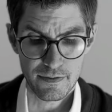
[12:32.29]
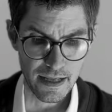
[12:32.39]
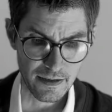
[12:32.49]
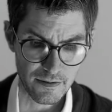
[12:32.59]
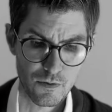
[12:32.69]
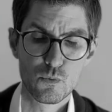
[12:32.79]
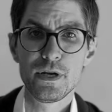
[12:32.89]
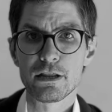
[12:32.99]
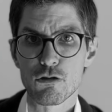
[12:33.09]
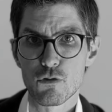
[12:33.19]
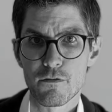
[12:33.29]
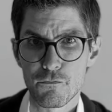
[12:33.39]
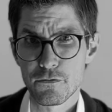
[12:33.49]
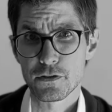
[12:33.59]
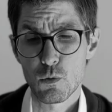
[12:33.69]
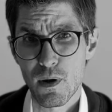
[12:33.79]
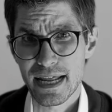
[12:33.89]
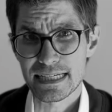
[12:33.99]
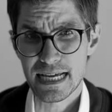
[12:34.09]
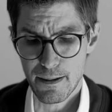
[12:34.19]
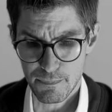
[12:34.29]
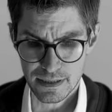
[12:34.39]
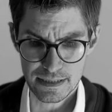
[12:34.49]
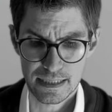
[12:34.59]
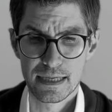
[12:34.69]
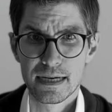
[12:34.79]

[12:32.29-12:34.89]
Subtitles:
then read through the 51 examples